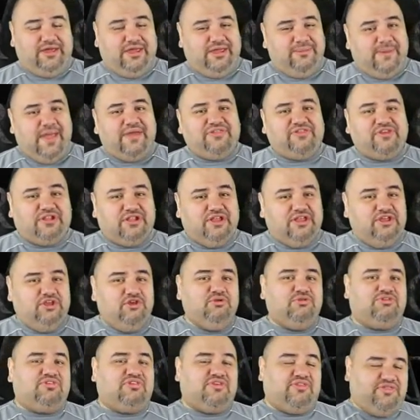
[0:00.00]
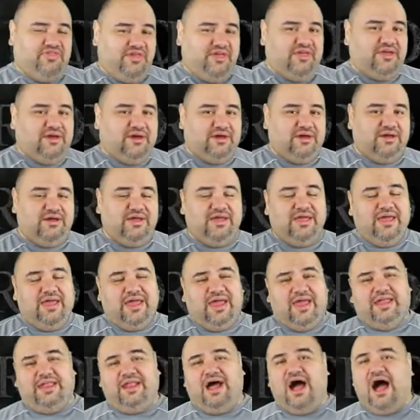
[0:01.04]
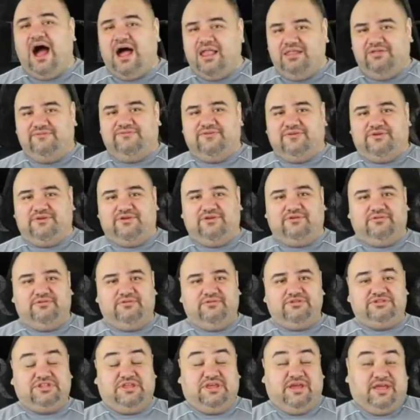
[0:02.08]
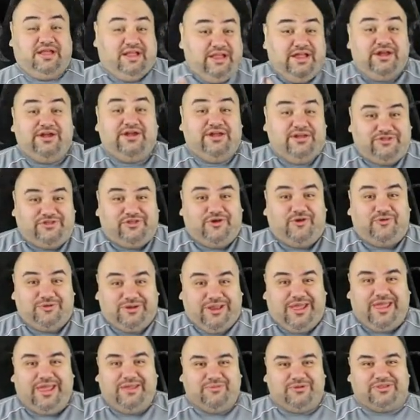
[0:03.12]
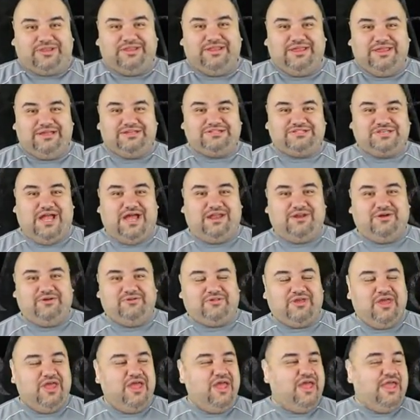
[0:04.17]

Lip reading: He basically used Thea and Oliver to clear his own name with the League of Shadows.